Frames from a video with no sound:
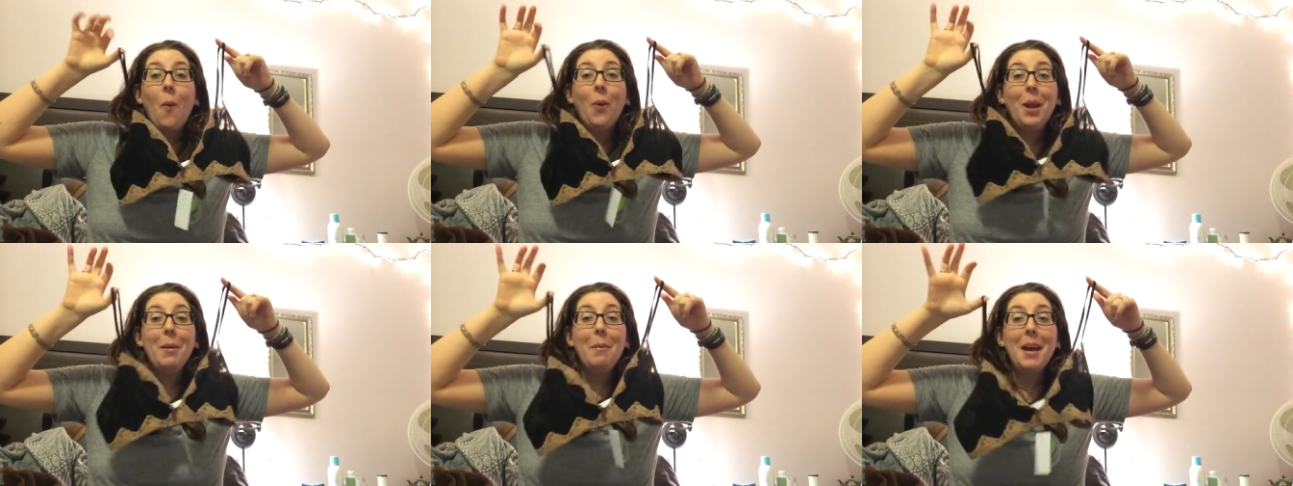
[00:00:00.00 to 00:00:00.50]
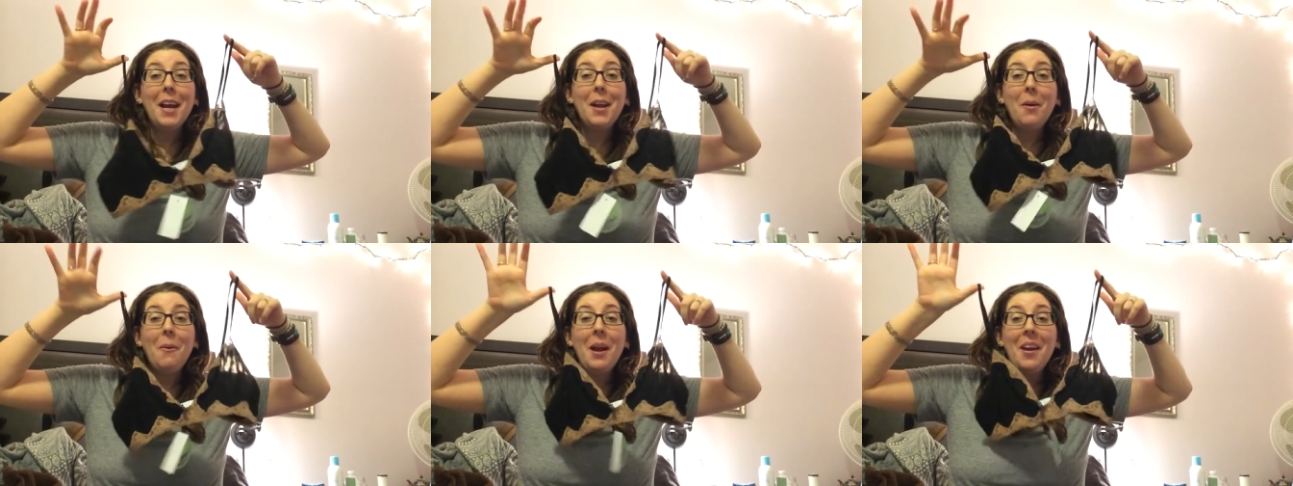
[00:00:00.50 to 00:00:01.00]
when am I
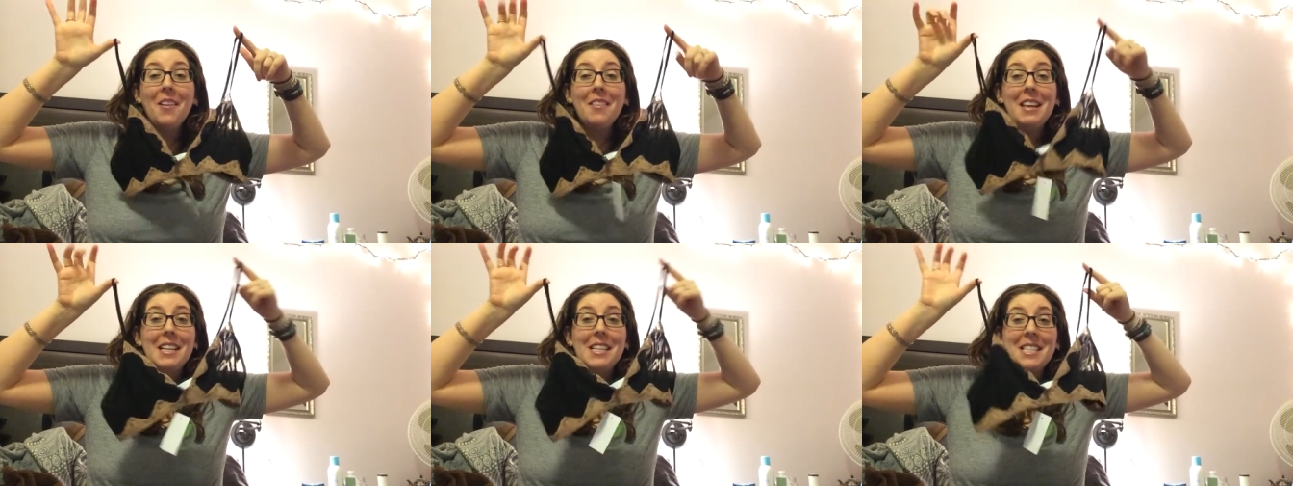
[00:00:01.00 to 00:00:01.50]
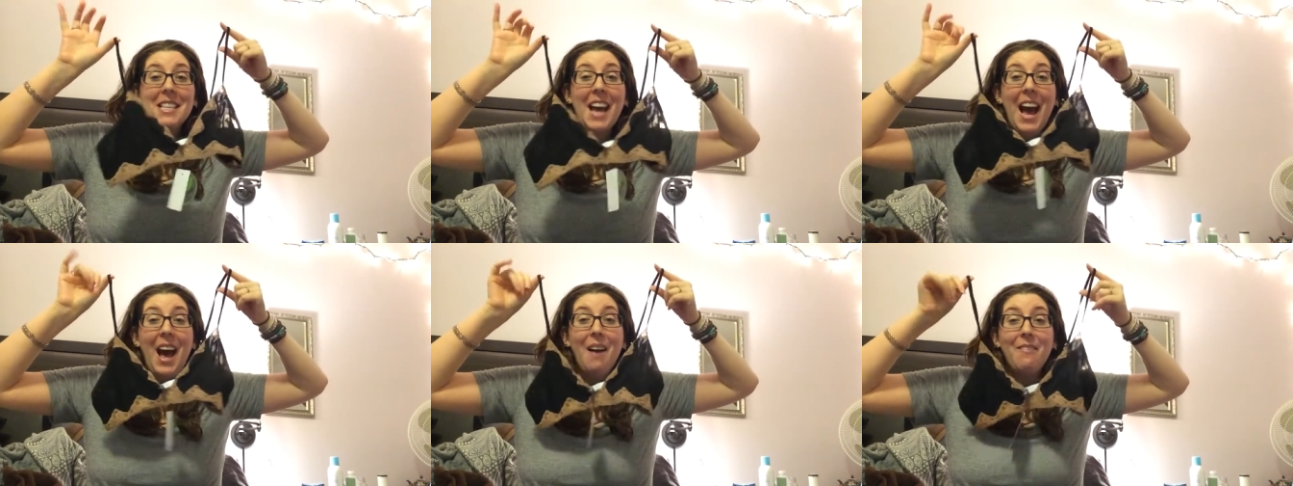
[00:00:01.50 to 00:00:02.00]
gonna wear this
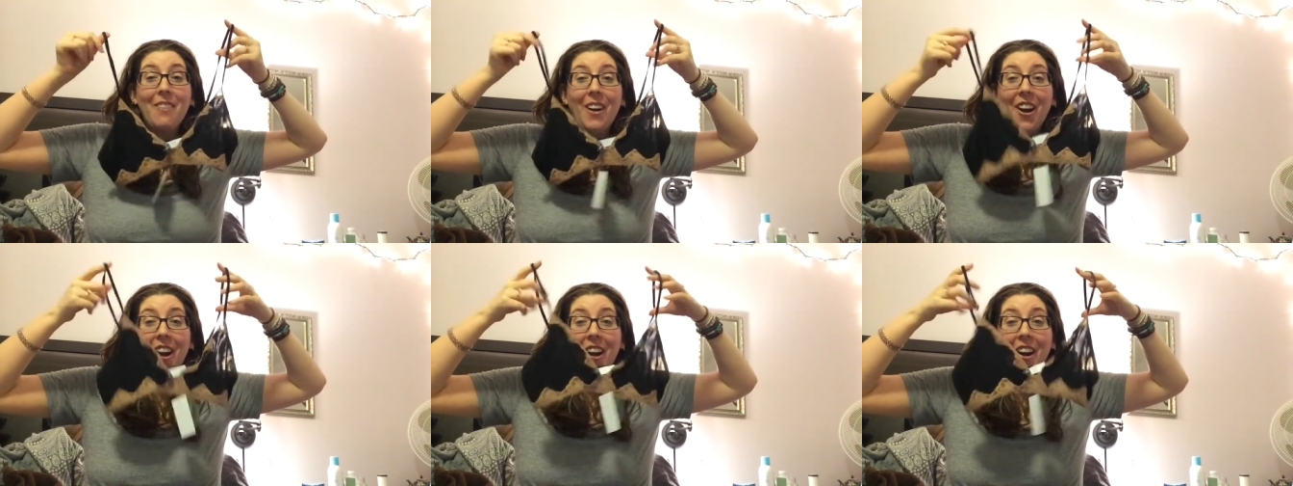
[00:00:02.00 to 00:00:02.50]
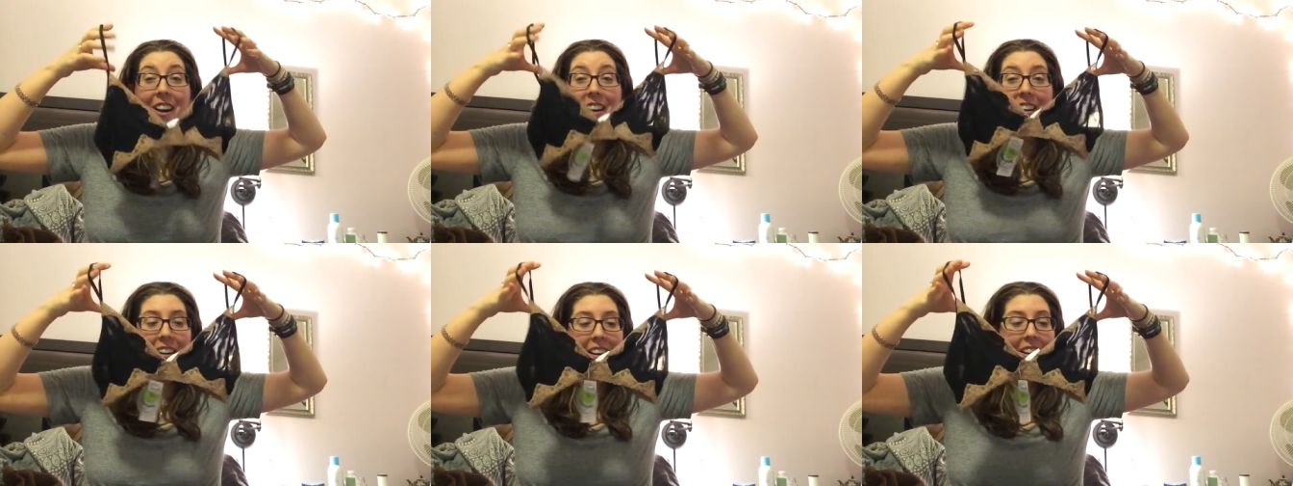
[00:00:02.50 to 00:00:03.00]
ever?
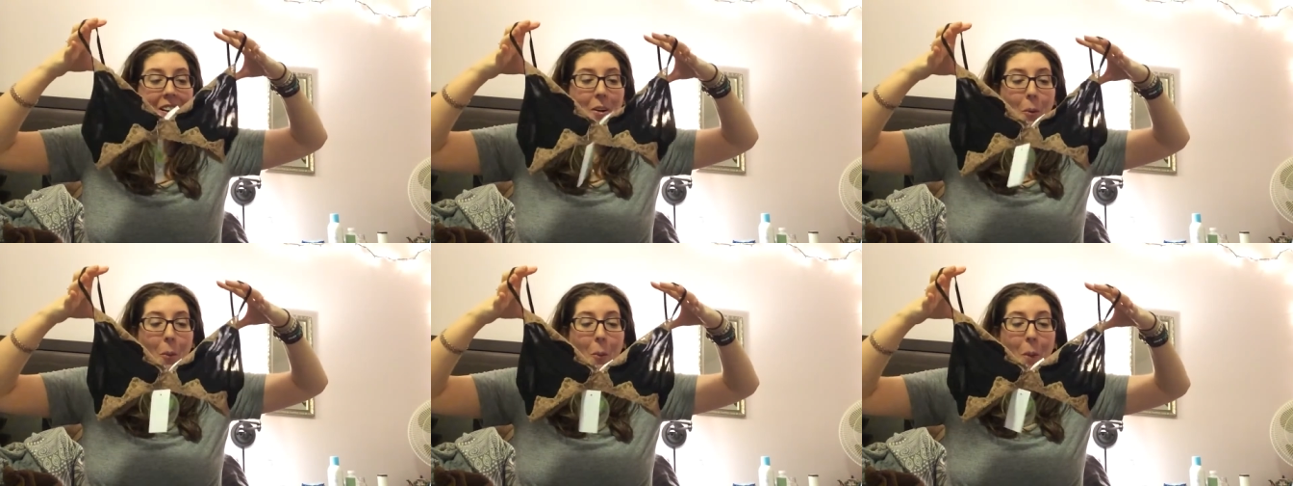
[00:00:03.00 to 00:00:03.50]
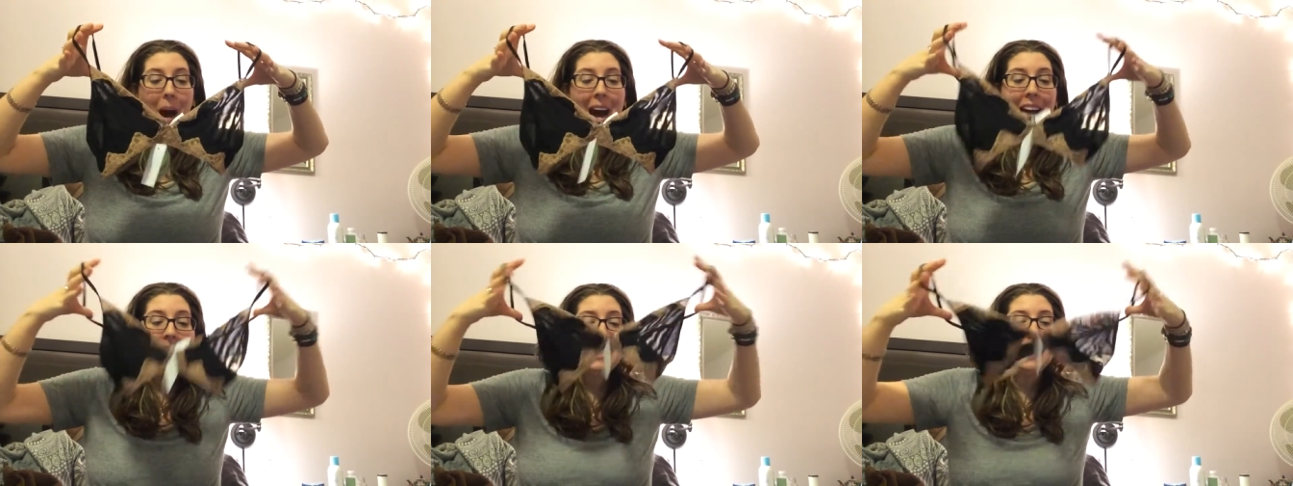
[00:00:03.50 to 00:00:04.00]

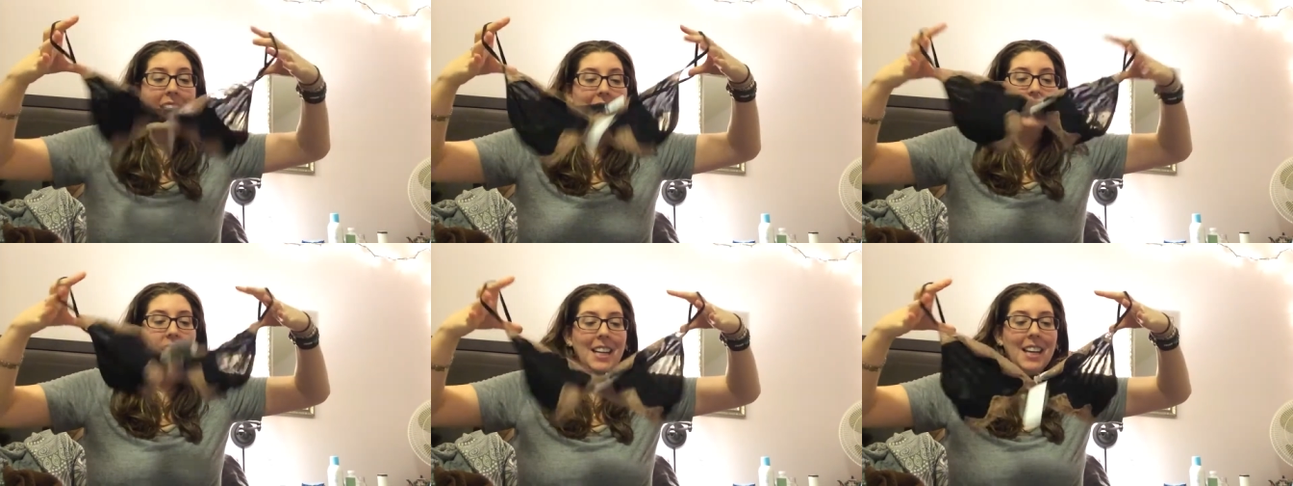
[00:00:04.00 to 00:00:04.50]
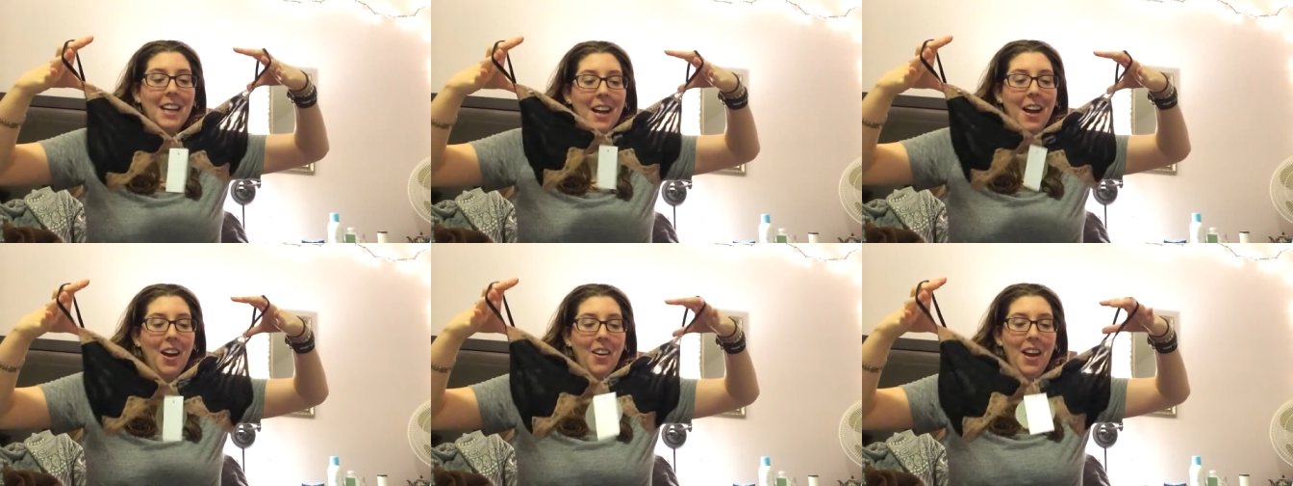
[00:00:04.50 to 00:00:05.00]
What?
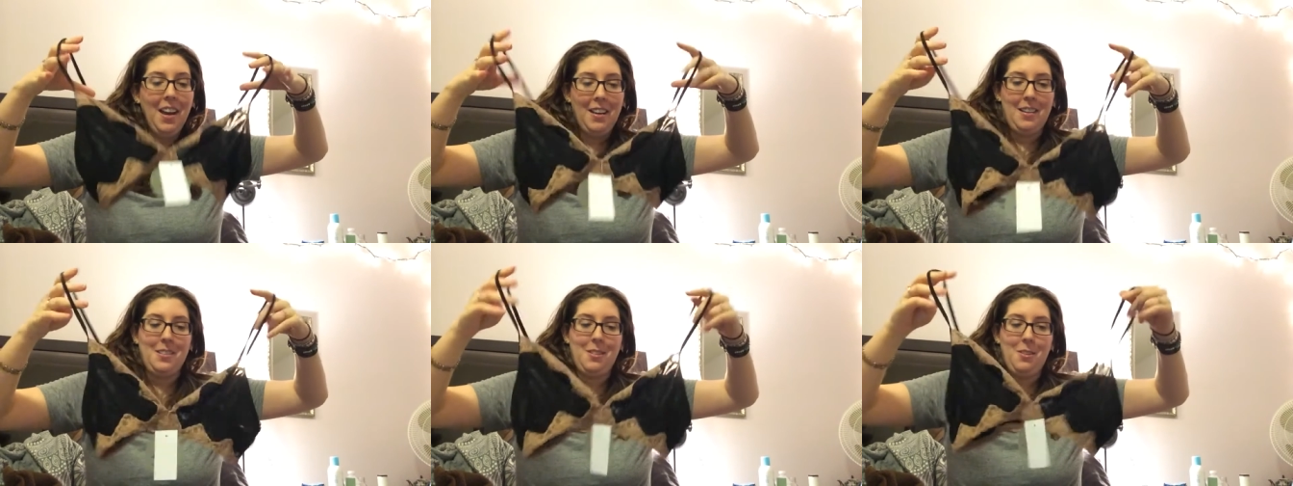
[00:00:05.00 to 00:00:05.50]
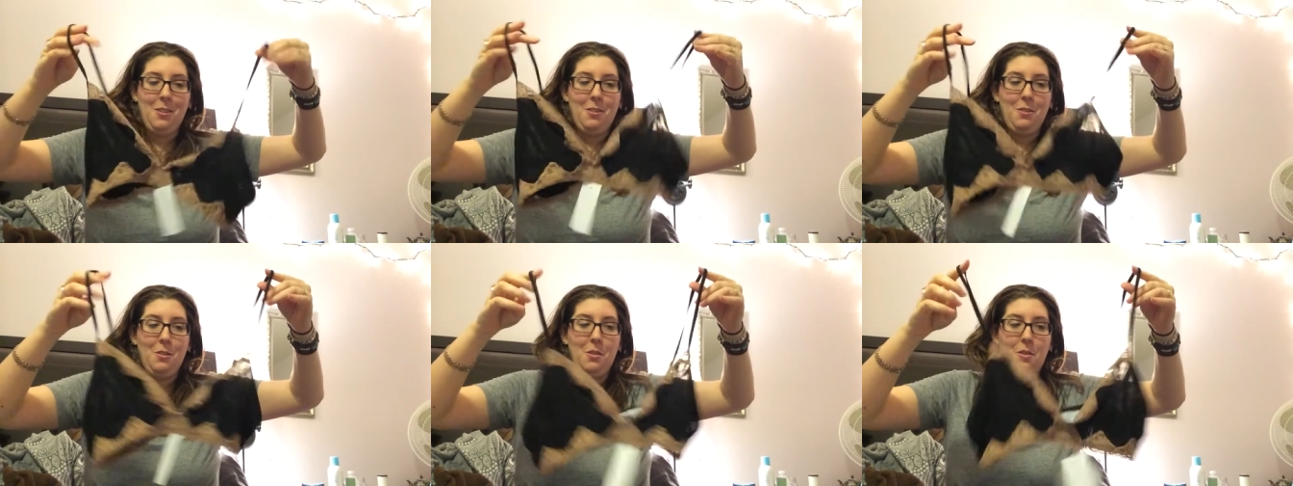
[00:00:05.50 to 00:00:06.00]
Okay,
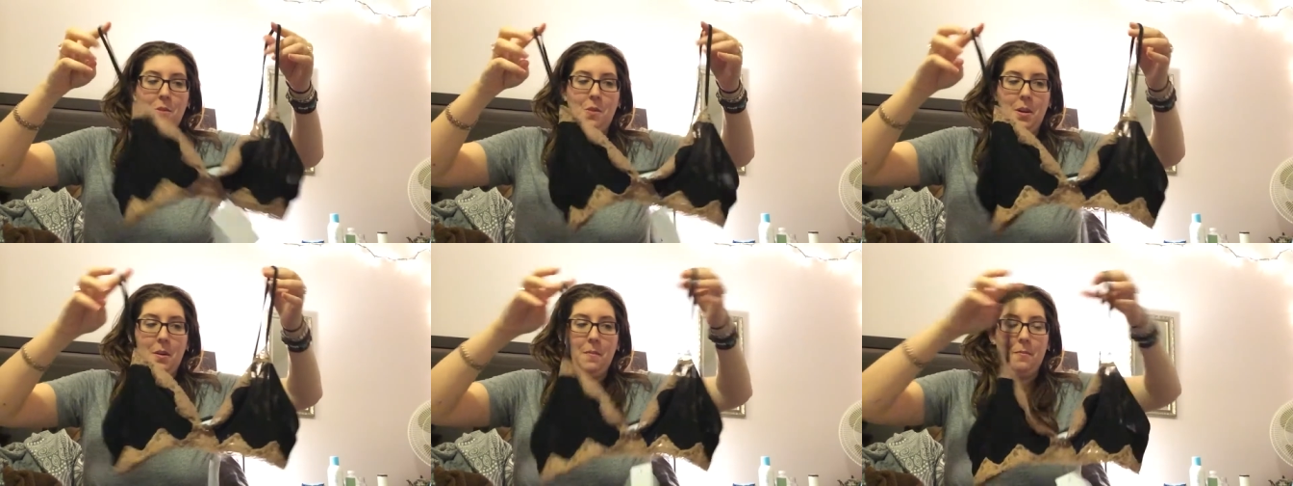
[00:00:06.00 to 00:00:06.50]
so